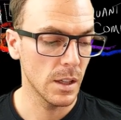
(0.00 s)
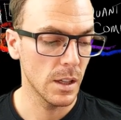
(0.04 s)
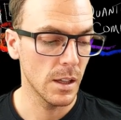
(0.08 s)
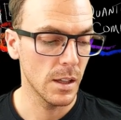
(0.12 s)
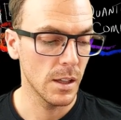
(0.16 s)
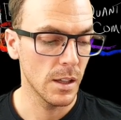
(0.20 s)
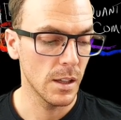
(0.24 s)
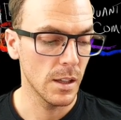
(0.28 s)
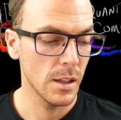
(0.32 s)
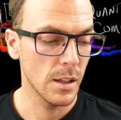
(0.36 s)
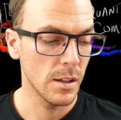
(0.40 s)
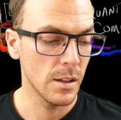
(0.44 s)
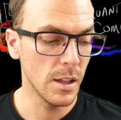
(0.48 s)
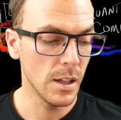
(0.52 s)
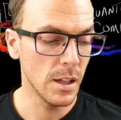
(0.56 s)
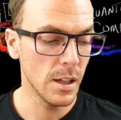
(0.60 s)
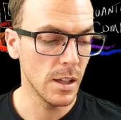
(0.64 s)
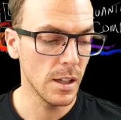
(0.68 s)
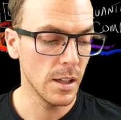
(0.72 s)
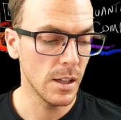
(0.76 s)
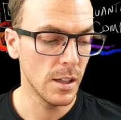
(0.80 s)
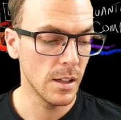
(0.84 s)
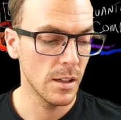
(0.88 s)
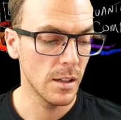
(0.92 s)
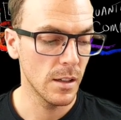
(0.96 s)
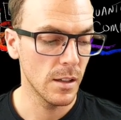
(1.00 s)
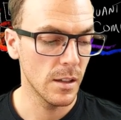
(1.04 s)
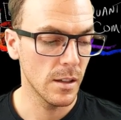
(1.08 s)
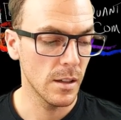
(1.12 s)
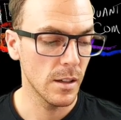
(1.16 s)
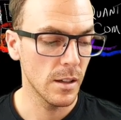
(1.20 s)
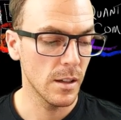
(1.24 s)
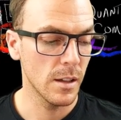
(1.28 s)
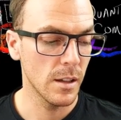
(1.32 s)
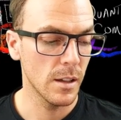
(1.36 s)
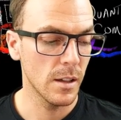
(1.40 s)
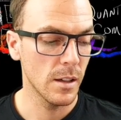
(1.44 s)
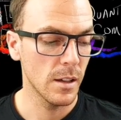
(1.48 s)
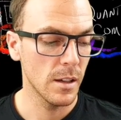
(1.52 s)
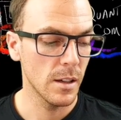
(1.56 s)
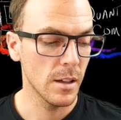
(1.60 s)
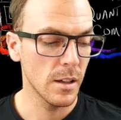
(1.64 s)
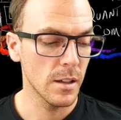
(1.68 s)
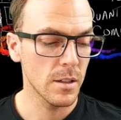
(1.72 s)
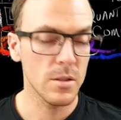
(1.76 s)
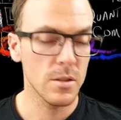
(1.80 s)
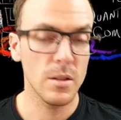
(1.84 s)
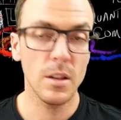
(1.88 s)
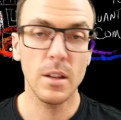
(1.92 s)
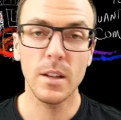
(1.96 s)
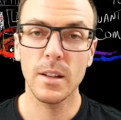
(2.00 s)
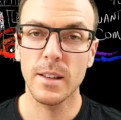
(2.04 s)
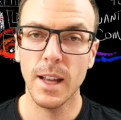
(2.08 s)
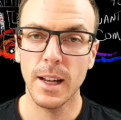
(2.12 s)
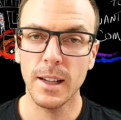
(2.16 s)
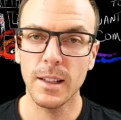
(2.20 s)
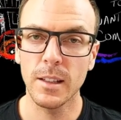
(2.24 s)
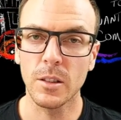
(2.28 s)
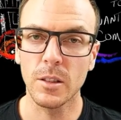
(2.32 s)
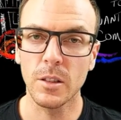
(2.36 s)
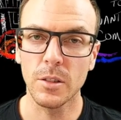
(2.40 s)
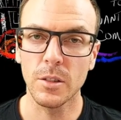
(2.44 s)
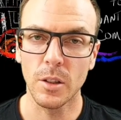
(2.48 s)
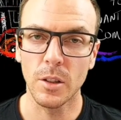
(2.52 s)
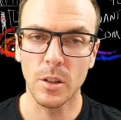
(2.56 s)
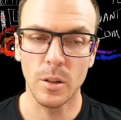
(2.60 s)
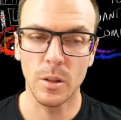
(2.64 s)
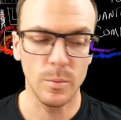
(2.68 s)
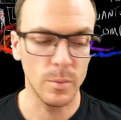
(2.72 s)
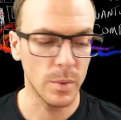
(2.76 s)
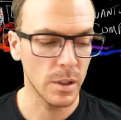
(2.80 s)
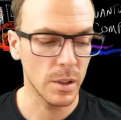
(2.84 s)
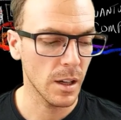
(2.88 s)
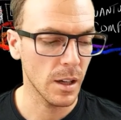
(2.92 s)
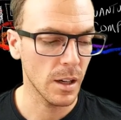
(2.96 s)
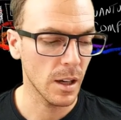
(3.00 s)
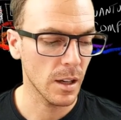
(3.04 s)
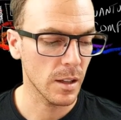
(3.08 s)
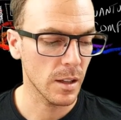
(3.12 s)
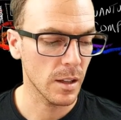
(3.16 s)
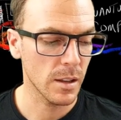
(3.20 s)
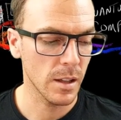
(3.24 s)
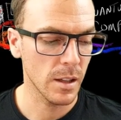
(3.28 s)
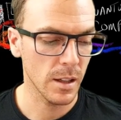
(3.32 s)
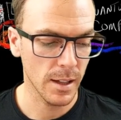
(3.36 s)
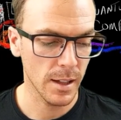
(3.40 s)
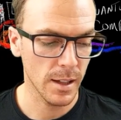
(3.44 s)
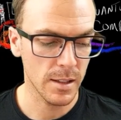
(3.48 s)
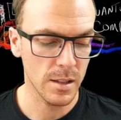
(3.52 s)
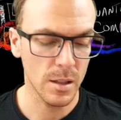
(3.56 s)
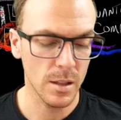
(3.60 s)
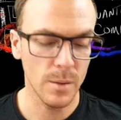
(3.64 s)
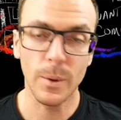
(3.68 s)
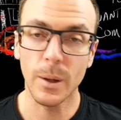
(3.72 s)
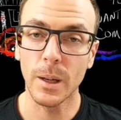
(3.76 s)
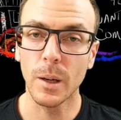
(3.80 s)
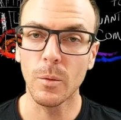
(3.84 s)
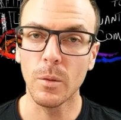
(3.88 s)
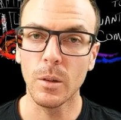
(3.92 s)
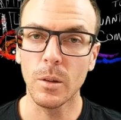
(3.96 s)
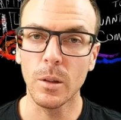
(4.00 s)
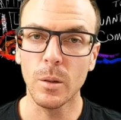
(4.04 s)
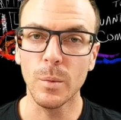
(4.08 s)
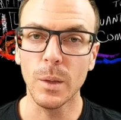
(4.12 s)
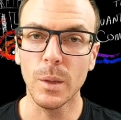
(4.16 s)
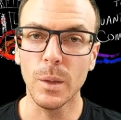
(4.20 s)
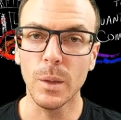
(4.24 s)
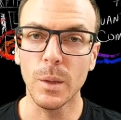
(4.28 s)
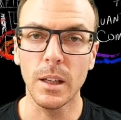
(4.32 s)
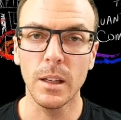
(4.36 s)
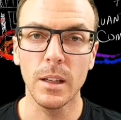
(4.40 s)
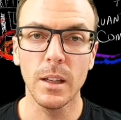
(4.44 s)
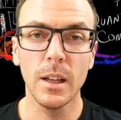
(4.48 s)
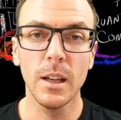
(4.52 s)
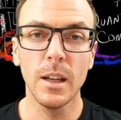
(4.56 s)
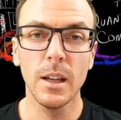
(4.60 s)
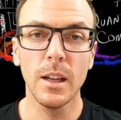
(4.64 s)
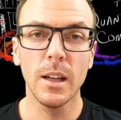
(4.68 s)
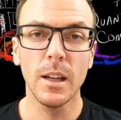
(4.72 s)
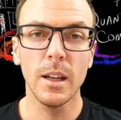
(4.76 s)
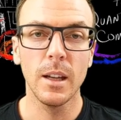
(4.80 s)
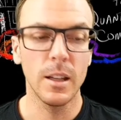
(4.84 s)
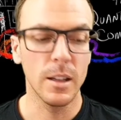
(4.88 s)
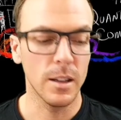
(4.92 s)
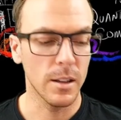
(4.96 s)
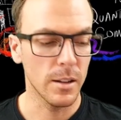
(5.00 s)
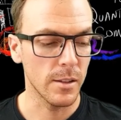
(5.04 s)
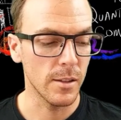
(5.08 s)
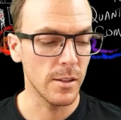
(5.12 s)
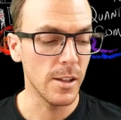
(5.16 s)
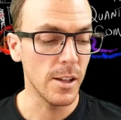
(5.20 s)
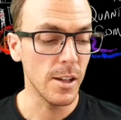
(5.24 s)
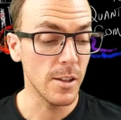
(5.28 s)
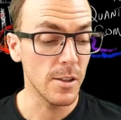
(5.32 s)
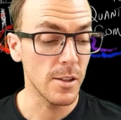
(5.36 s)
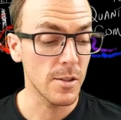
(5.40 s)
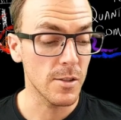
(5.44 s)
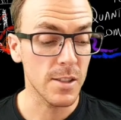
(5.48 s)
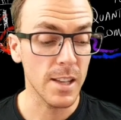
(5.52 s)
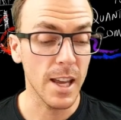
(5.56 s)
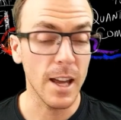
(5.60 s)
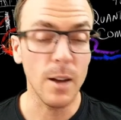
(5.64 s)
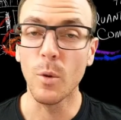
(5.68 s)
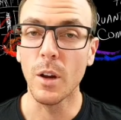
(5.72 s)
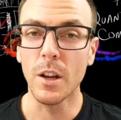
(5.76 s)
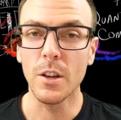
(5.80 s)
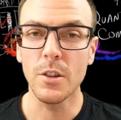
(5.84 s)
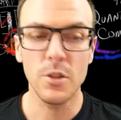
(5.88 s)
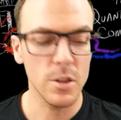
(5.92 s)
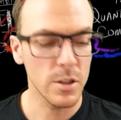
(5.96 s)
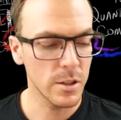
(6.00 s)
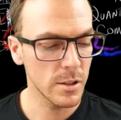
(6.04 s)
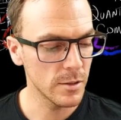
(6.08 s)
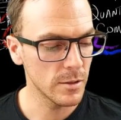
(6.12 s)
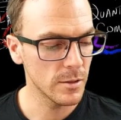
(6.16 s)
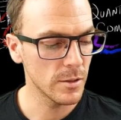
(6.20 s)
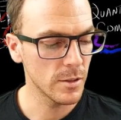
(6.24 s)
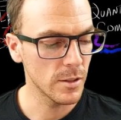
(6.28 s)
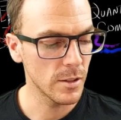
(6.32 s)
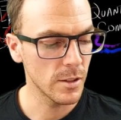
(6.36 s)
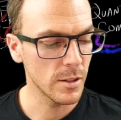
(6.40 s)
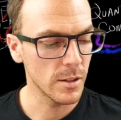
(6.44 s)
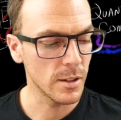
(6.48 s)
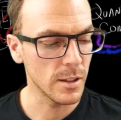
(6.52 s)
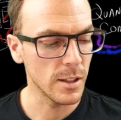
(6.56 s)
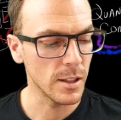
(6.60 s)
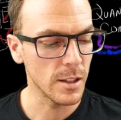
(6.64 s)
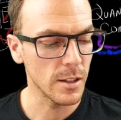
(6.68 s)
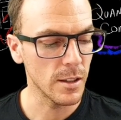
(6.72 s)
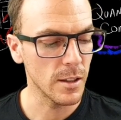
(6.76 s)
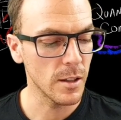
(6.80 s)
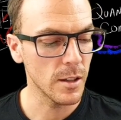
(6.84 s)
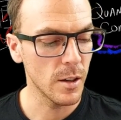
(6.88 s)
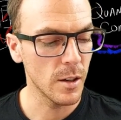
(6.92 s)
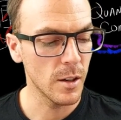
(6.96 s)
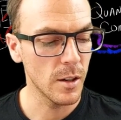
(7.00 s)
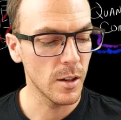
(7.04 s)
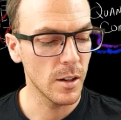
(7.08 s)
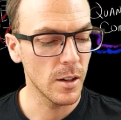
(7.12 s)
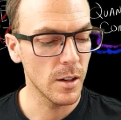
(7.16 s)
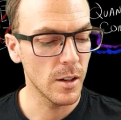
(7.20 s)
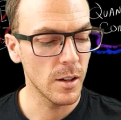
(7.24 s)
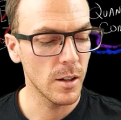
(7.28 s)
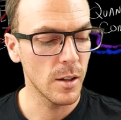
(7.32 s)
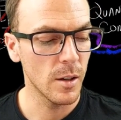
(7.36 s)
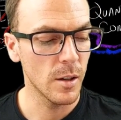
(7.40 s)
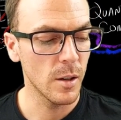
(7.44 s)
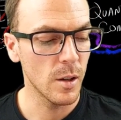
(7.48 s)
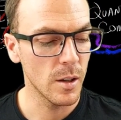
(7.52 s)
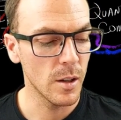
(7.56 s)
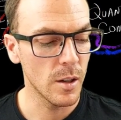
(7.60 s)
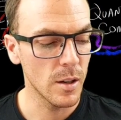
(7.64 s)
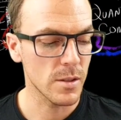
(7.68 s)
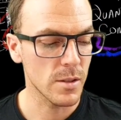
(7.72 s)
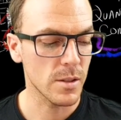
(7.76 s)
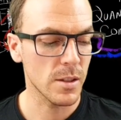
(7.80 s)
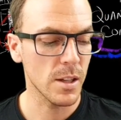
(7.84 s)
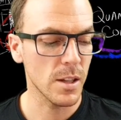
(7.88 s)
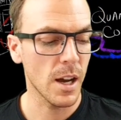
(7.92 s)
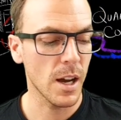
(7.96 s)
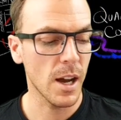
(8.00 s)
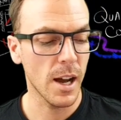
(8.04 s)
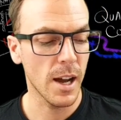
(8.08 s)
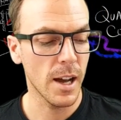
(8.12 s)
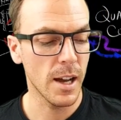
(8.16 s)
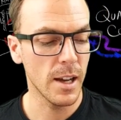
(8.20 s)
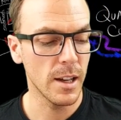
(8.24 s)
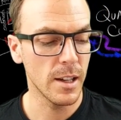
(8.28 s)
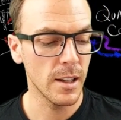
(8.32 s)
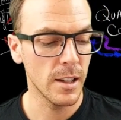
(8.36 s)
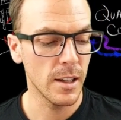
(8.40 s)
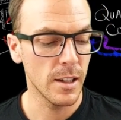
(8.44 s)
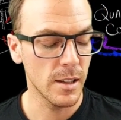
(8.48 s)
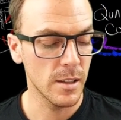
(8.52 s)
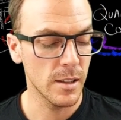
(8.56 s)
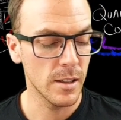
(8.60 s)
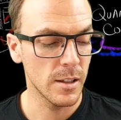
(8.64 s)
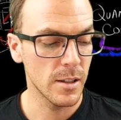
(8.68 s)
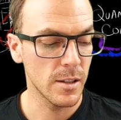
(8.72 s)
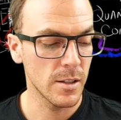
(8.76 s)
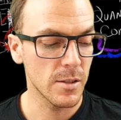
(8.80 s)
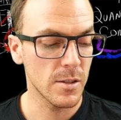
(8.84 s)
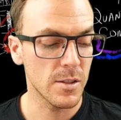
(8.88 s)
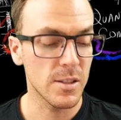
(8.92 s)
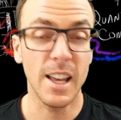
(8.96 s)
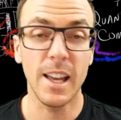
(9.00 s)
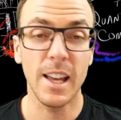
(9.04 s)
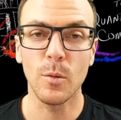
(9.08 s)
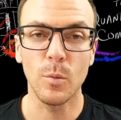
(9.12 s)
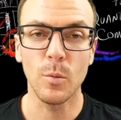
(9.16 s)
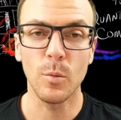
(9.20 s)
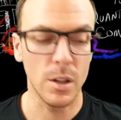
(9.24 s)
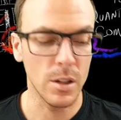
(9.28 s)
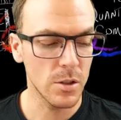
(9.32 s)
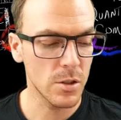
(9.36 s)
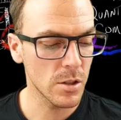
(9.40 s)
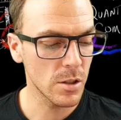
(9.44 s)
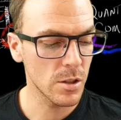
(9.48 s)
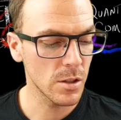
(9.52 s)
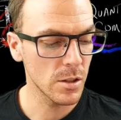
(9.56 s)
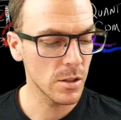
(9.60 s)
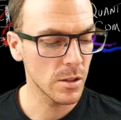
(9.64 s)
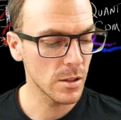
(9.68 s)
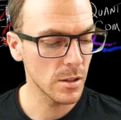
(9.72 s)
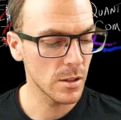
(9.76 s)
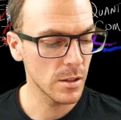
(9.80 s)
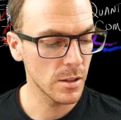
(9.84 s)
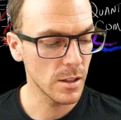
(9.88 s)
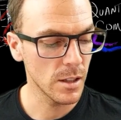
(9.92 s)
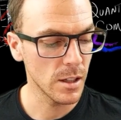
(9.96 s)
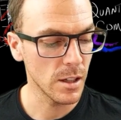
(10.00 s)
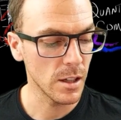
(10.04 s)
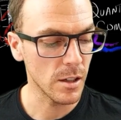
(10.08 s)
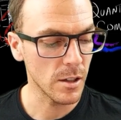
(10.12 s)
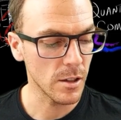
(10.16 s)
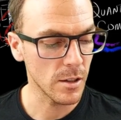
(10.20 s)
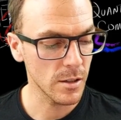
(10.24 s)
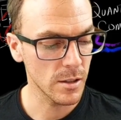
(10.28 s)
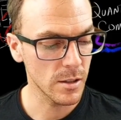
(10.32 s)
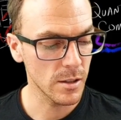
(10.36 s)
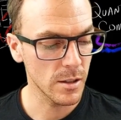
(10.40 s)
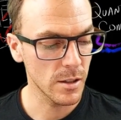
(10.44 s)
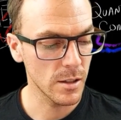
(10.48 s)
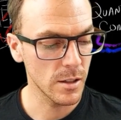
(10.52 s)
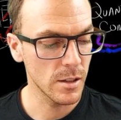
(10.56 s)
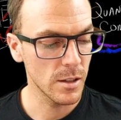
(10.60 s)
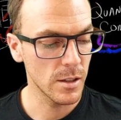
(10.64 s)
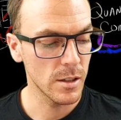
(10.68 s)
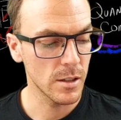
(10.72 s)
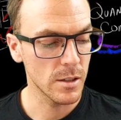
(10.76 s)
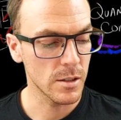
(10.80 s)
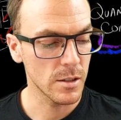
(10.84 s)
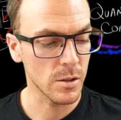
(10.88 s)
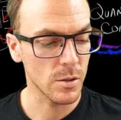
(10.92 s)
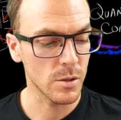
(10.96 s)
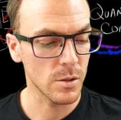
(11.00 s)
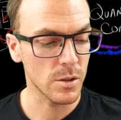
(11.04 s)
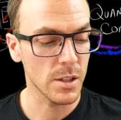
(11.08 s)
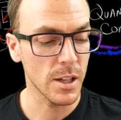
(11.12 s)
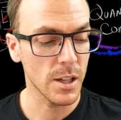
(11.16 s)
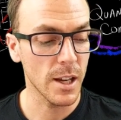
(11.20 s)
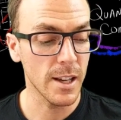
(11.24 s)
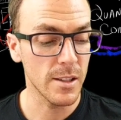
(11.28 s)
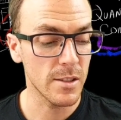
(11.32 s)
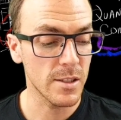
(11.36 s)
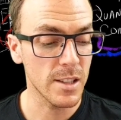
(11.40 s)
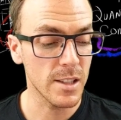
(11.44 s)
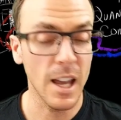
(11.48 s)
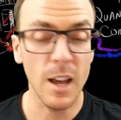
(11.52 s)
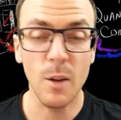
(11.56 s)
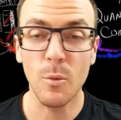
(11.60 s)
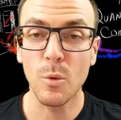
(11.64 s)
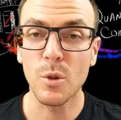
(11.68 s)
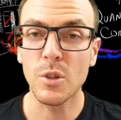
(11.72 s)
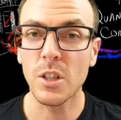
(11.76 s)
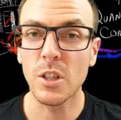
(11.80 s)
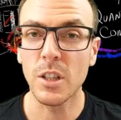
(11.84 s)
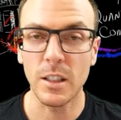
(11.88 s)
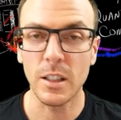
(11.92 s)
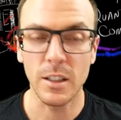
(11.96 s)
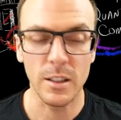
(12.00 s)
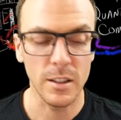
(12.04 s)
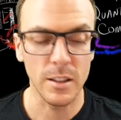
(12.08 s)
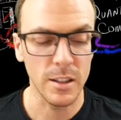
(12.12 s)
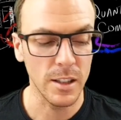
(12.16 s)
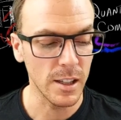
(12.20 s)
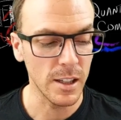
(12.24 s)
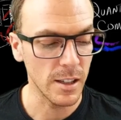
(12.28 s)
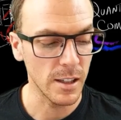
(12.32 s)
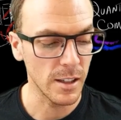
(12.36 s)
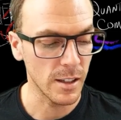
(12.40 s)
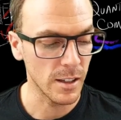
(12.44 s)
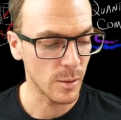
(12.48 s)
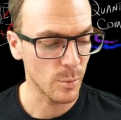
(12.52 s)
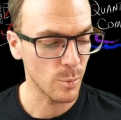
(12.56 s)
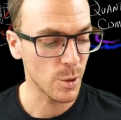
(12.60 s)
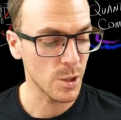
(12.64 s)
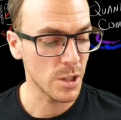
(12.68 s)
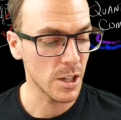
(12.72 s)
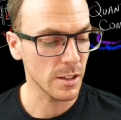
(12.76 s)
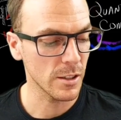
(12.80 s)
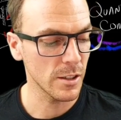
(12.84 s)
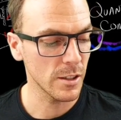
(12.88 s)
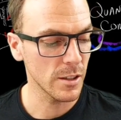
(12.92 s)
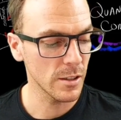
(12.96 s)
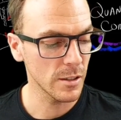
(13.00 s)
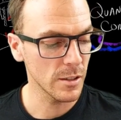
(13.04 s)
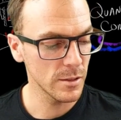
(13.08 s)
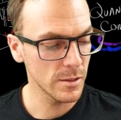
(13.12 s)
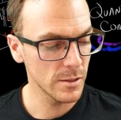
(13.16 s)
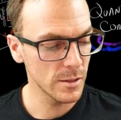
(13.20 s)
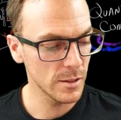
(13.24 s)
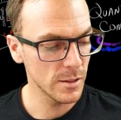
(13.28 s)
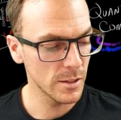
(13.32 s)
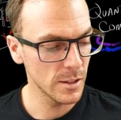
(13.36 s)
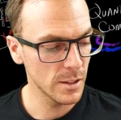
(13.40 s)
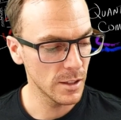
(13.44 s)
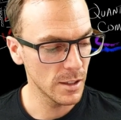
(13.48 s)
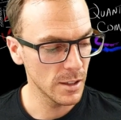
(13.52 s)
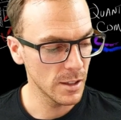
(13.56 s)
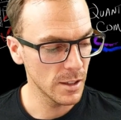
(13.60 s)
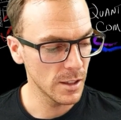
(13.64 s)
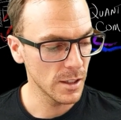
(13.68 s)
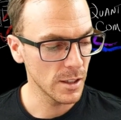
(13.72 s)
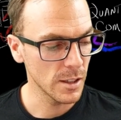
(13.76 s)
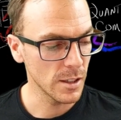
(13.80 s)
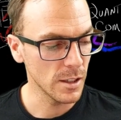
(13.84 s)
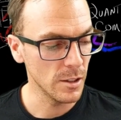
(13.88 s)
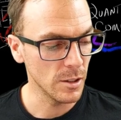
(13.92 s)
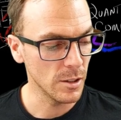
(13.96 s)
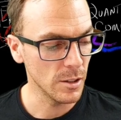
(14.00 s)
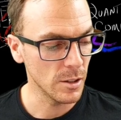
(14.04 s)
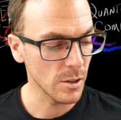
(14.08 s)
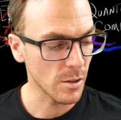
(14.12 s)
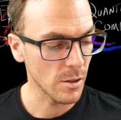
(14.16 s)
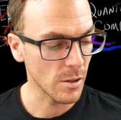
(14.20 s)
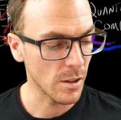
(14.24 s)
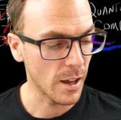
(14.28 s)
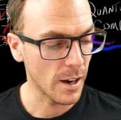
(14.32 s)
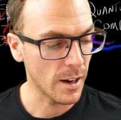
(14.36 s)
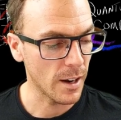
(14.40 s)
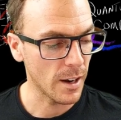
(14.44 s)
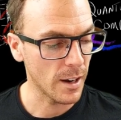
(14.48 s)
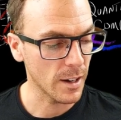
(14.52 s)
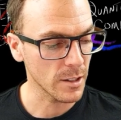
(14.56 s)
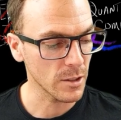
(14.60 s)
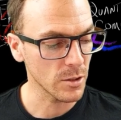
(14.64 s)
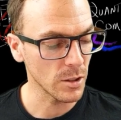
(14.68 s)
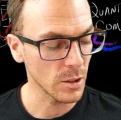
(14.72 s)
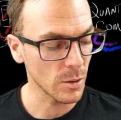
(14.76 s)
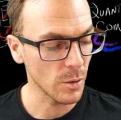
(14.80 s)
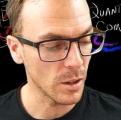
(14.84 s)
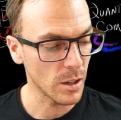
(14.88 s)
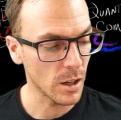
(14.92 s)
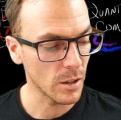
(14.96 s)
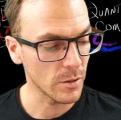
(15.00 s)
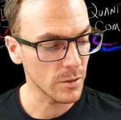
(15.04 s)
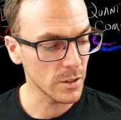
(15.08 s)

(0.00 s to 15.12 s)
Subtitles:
it's not a technical term, but I think at some point it will be, the sandwich, the psi sandwich here. So psi is sandwiching the projector. You'll hear that actually quite often.